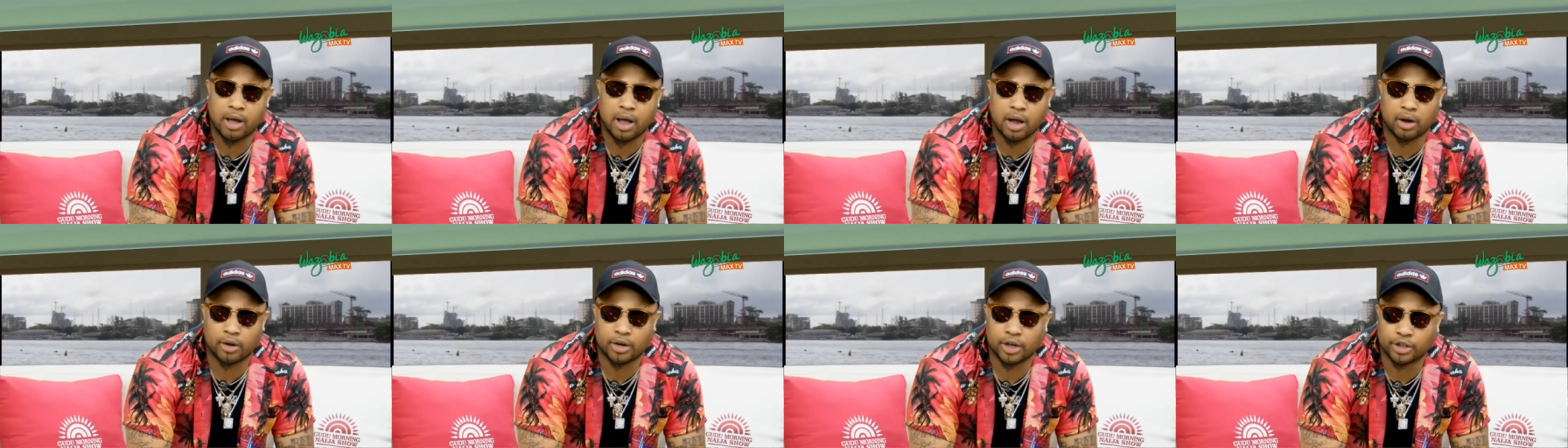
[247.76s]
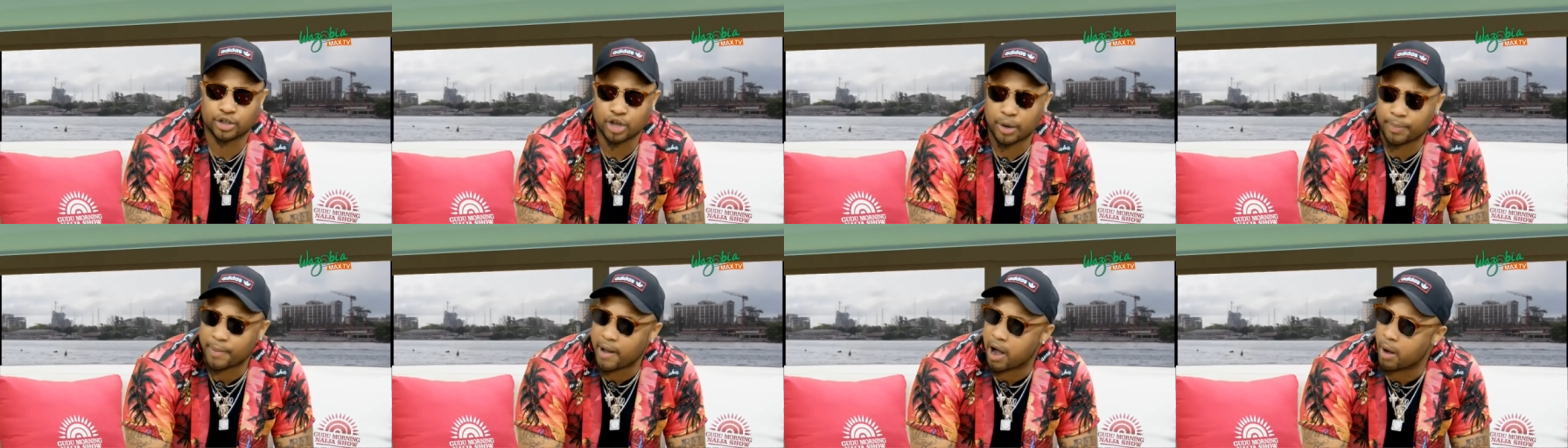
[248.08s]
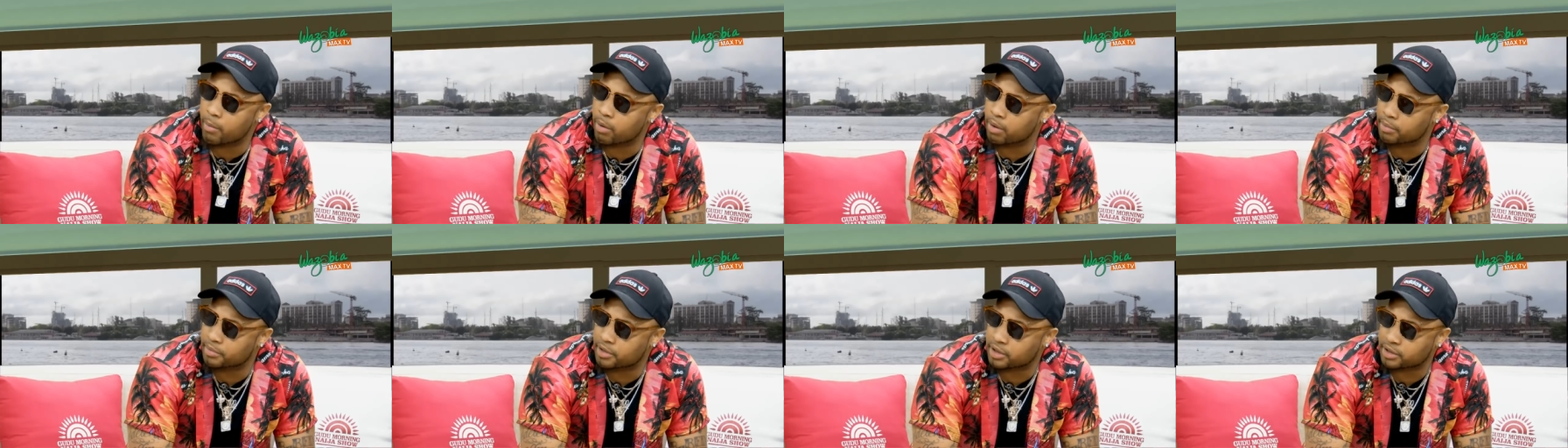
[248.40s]
I'm going to drop
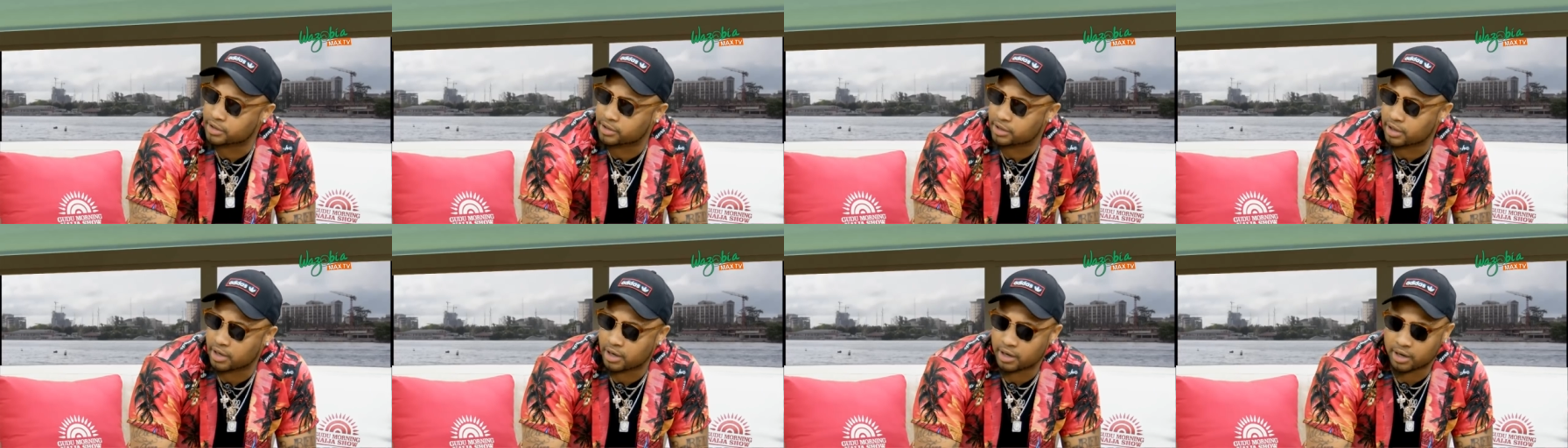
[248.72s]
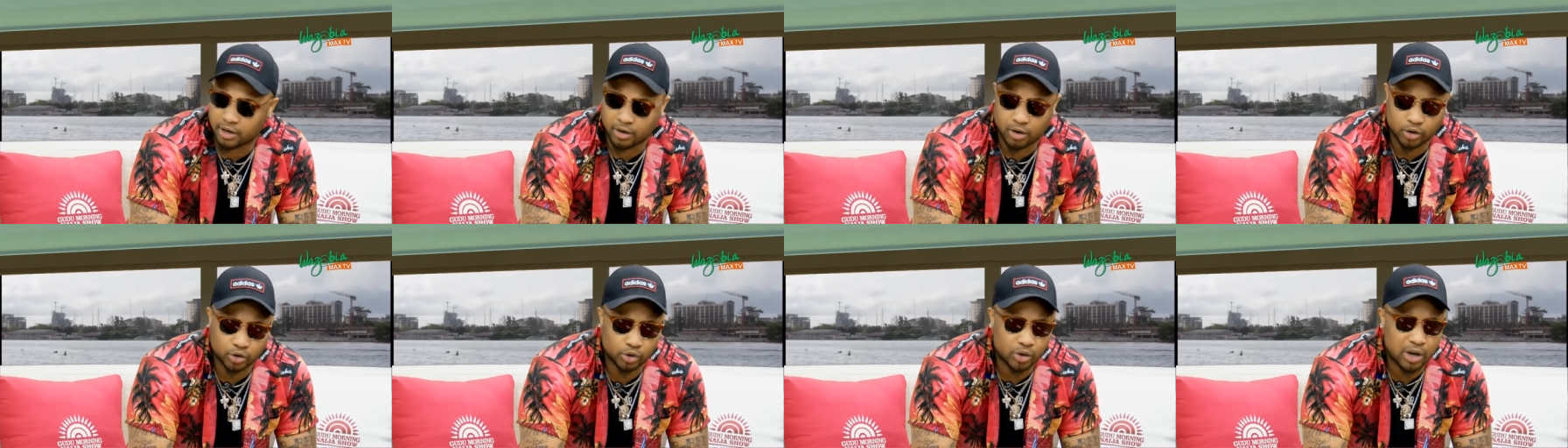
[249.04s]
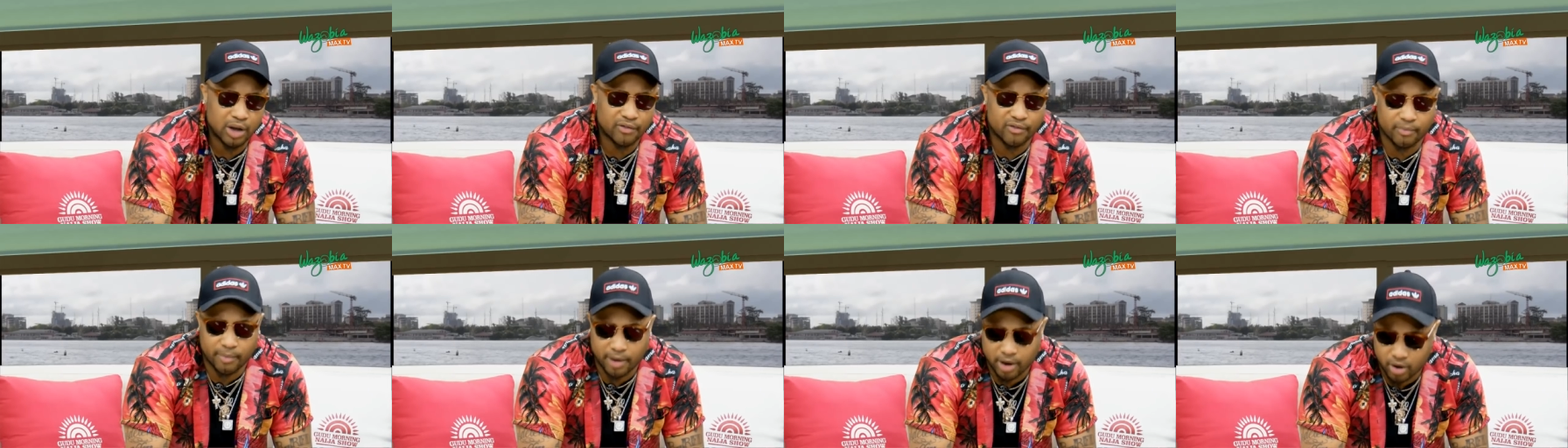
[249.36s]
album this year and I'm also
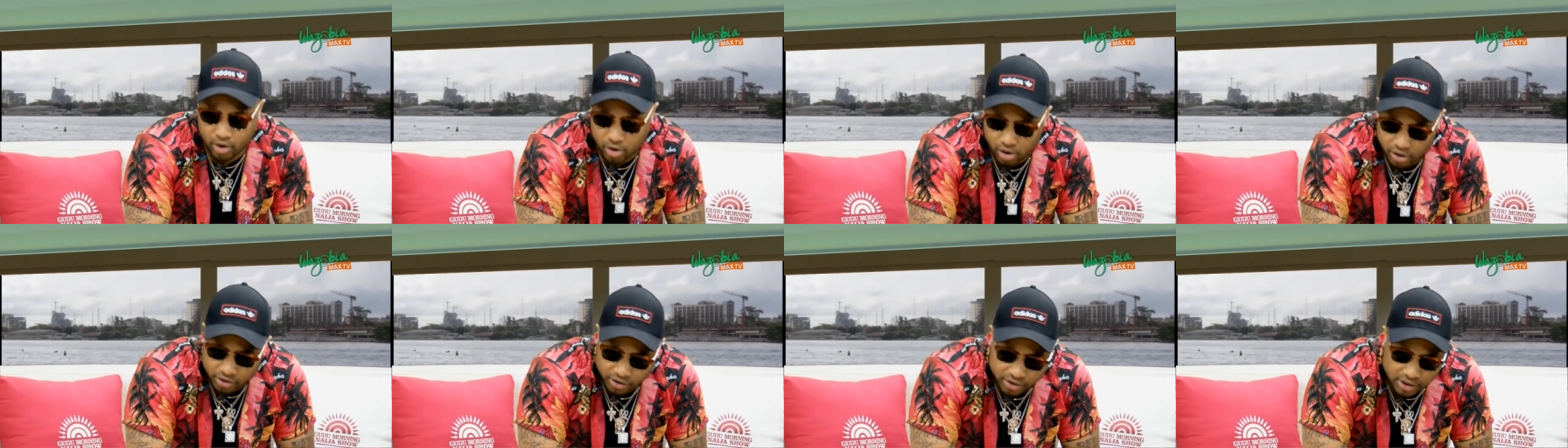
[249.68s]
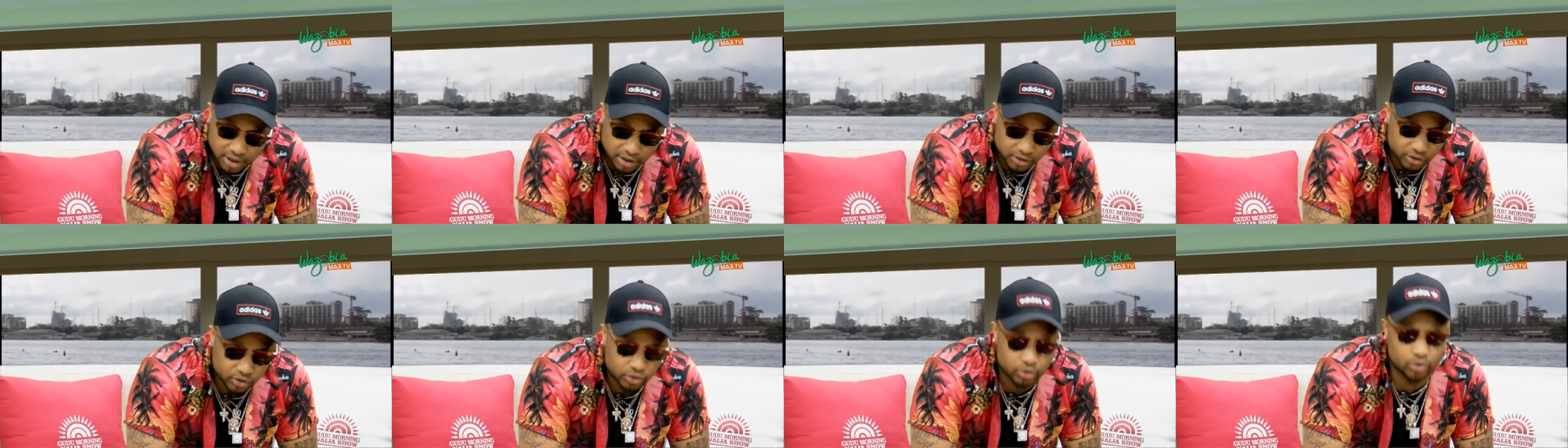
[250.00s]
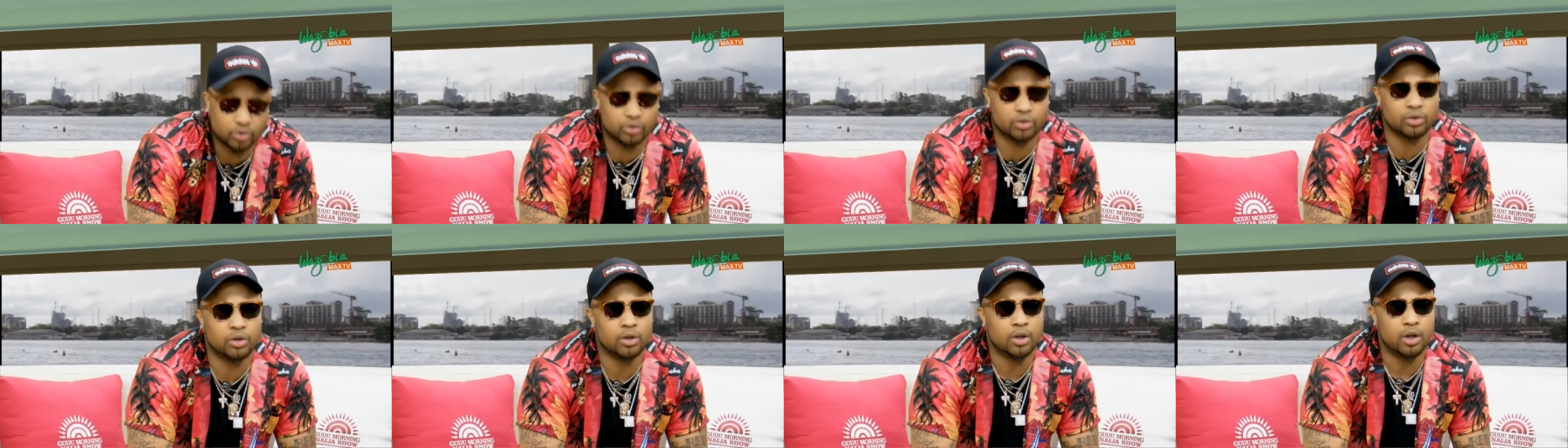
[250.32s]
having my concert,
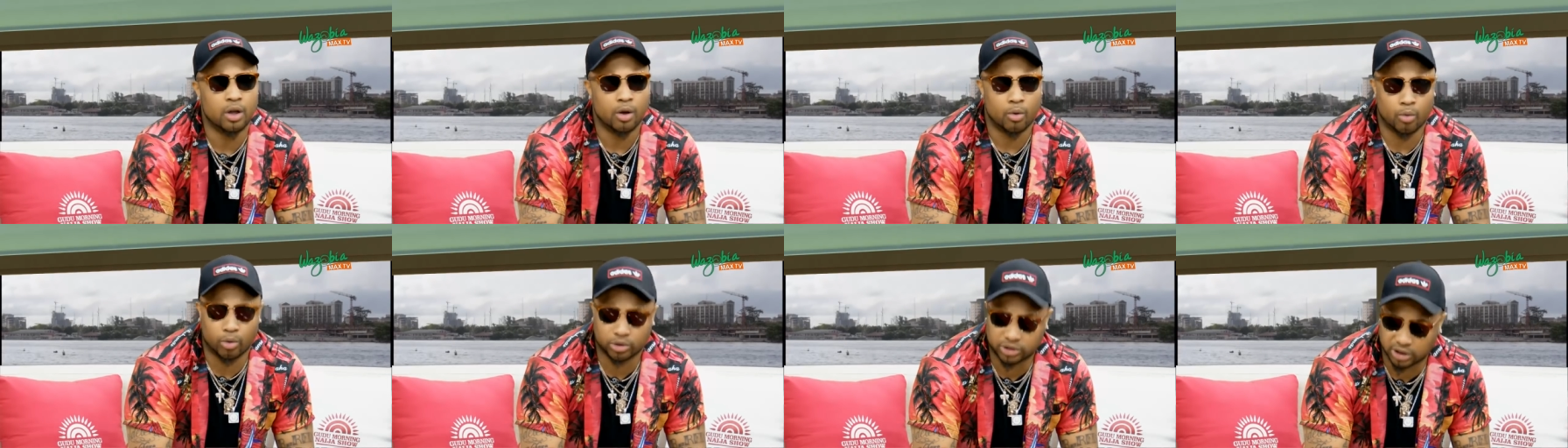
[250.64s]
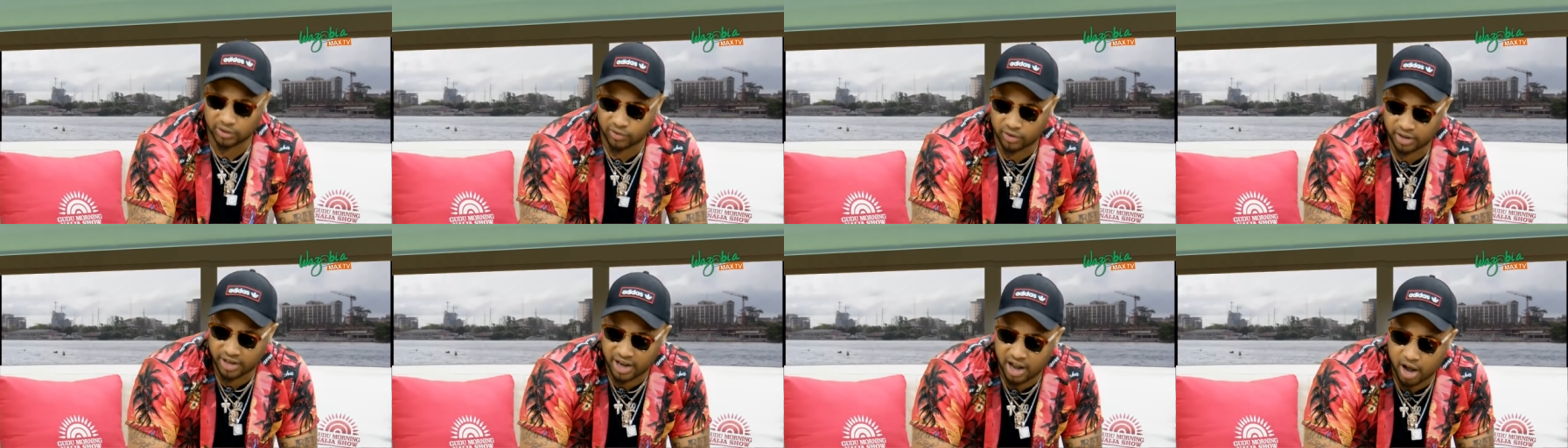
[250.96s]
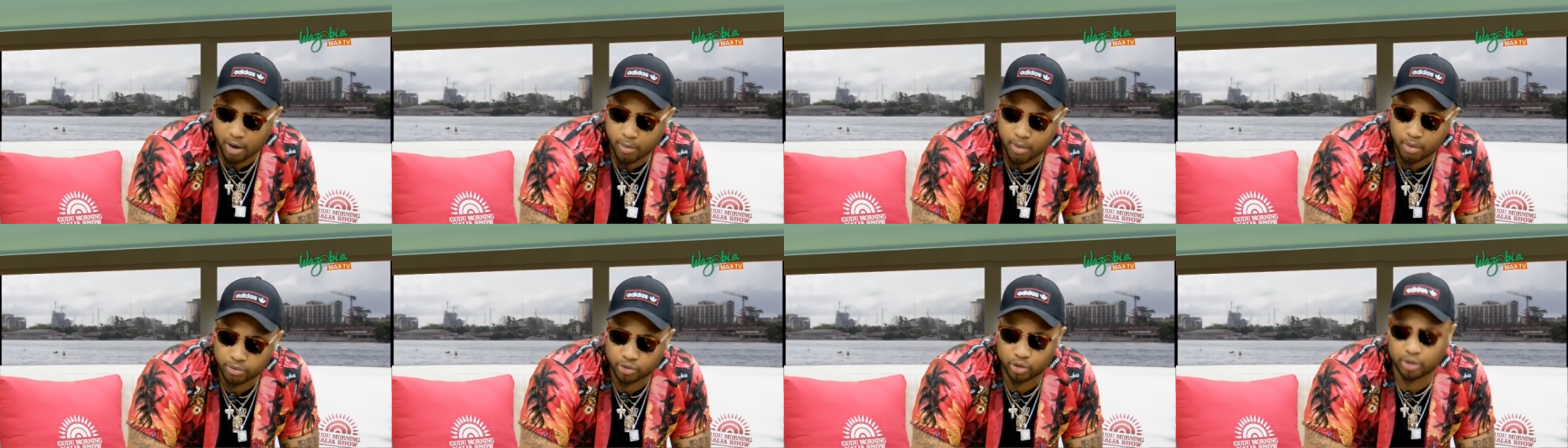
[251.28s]
so watch out for the album.